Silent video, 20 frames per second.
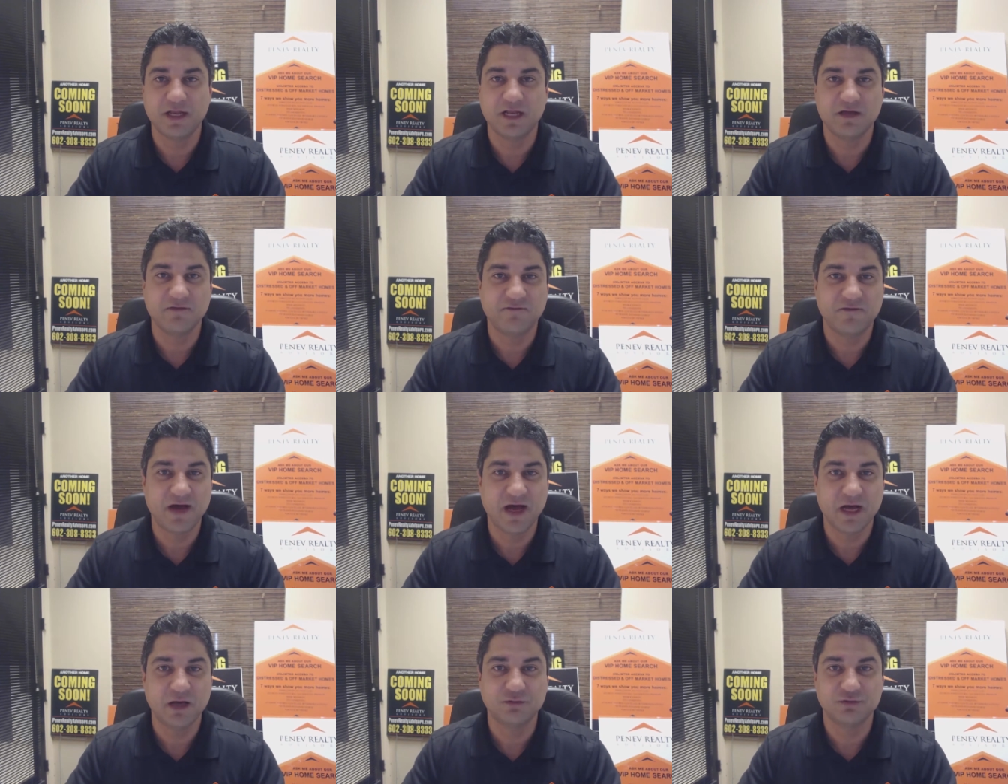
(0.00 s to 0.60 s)
and I
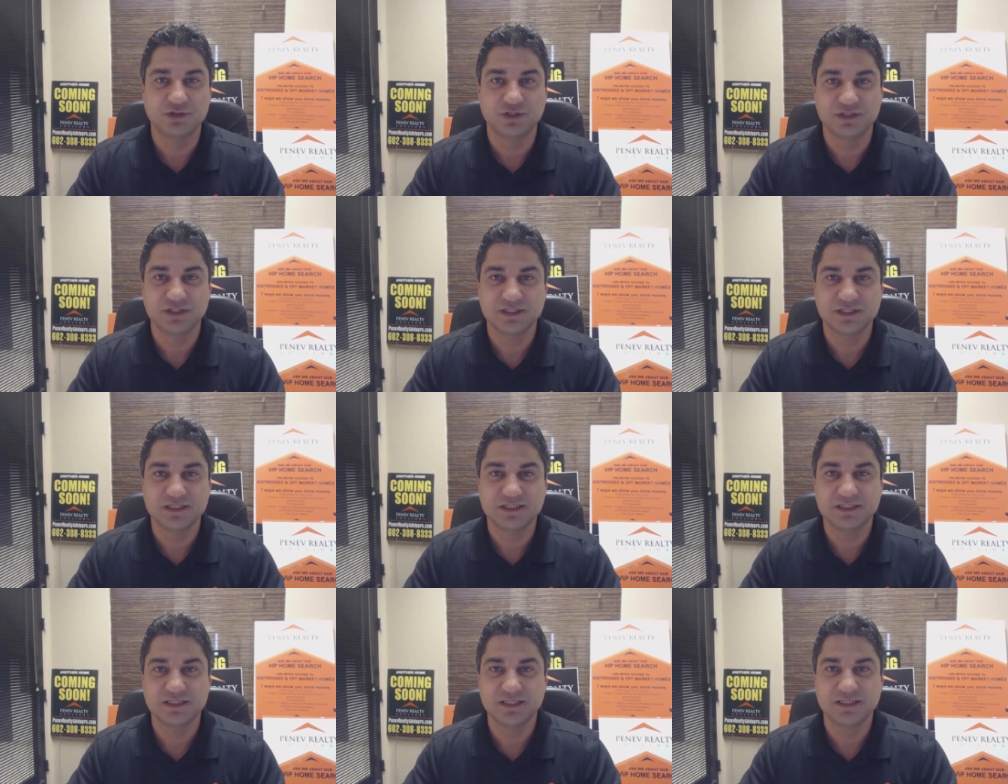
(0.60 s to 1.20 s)
found
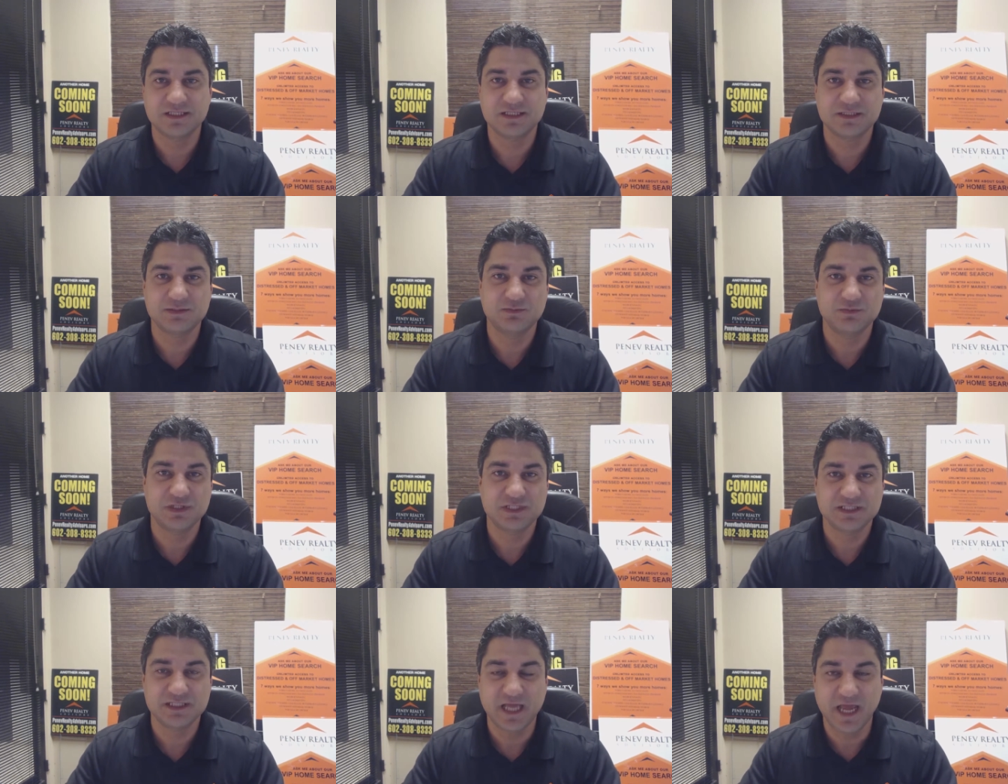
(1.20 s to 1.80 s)
six
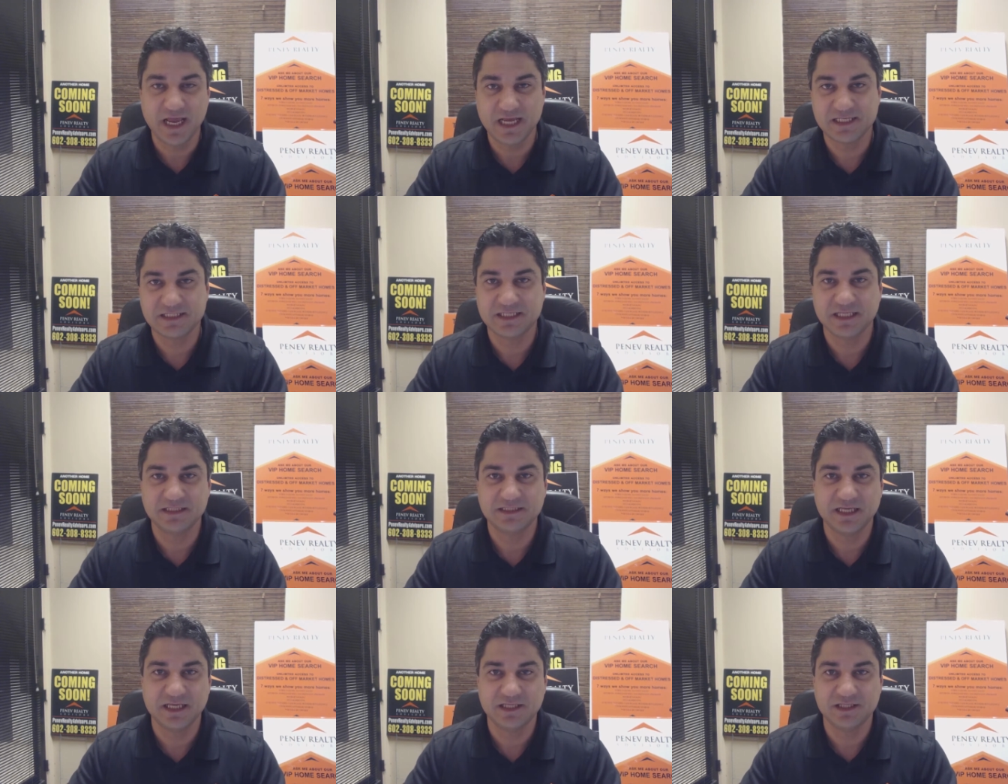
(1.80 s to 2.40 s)
mistakes
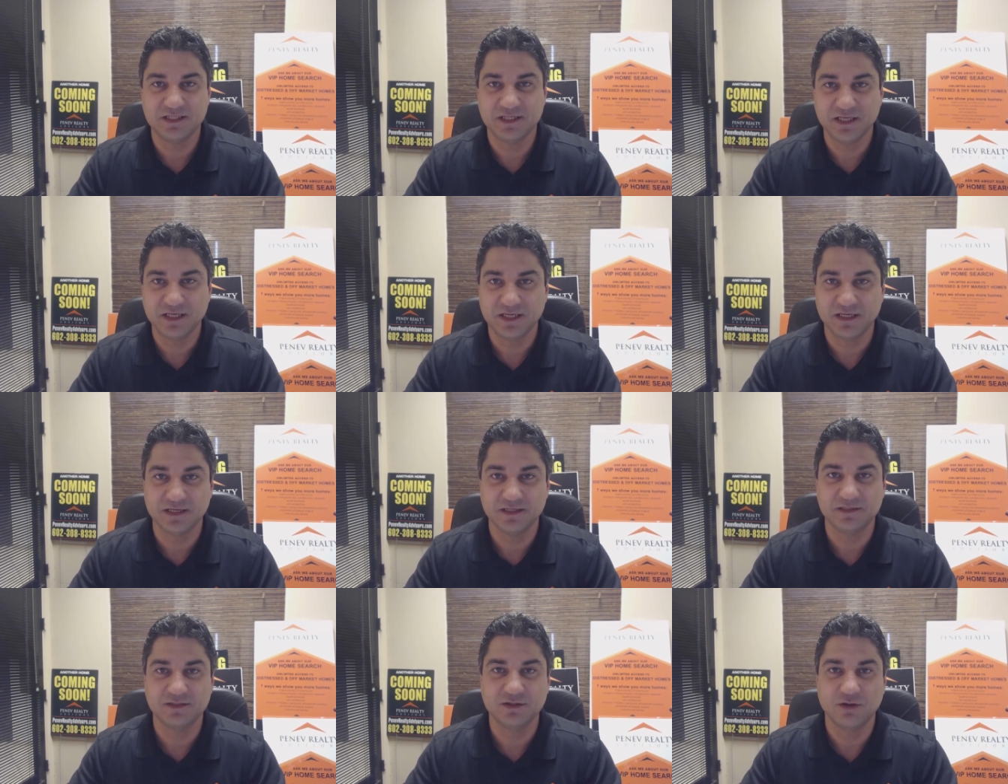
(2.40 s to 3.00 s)
that they
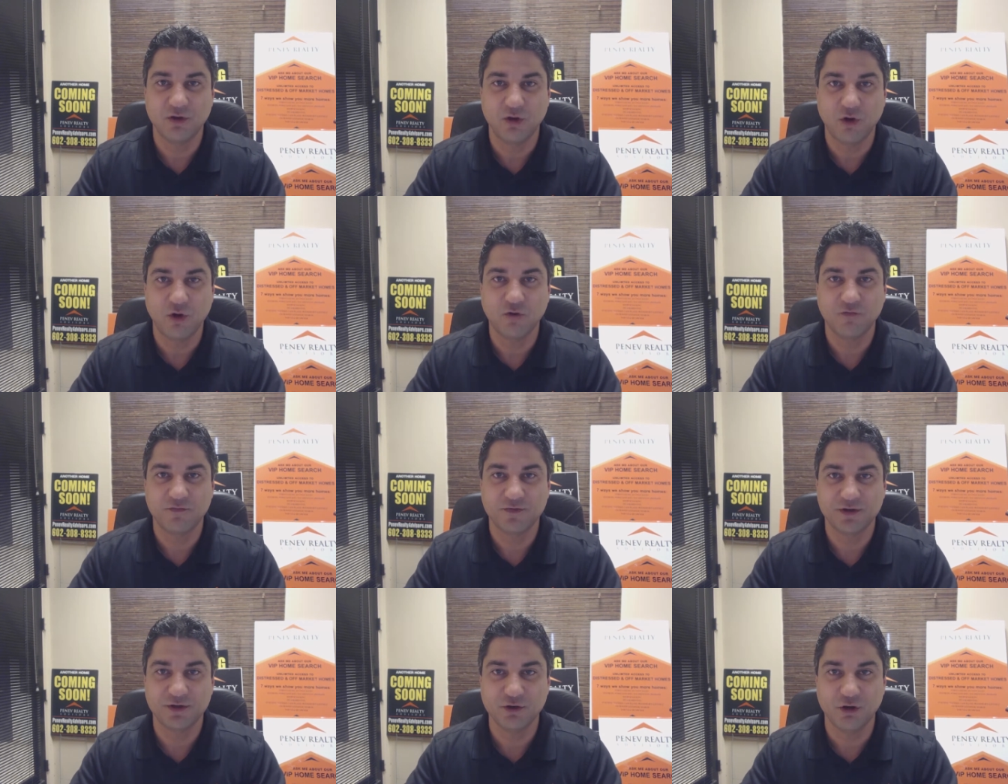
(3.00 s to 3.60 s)
did
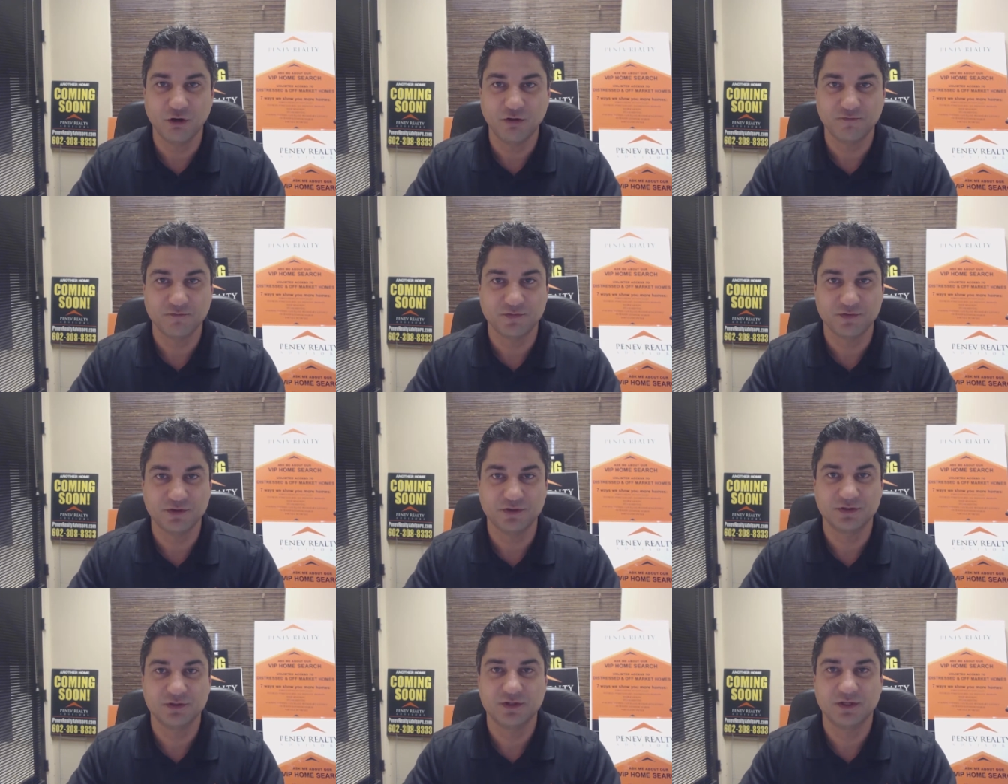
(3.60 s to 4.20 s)
over and
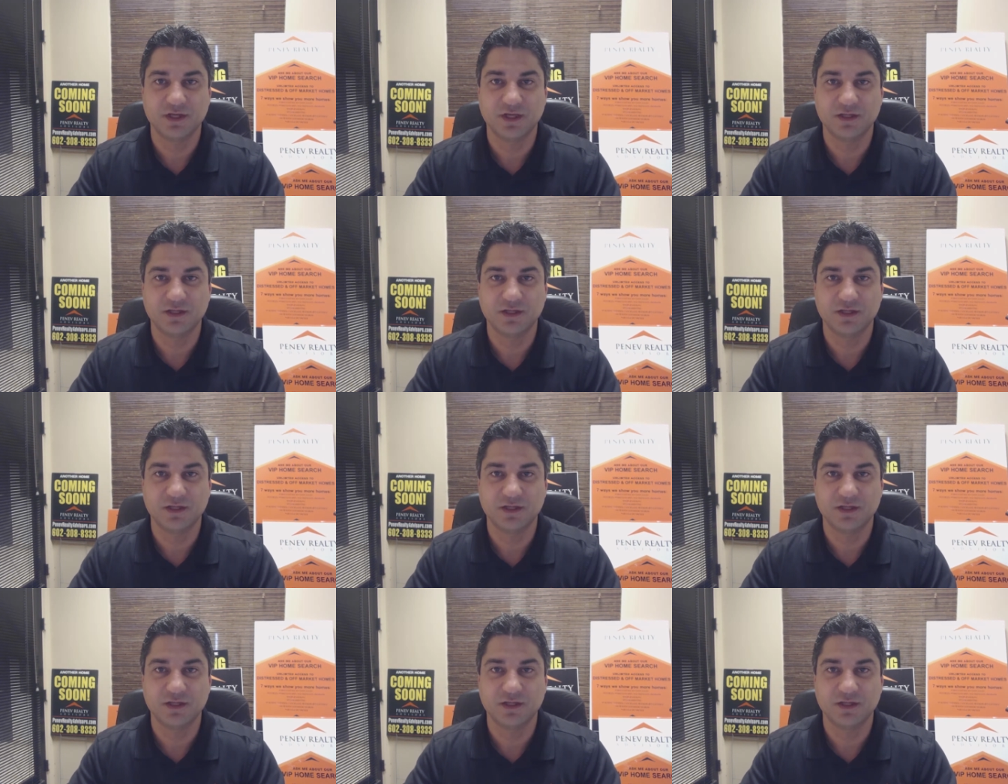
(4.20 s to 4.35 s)
over,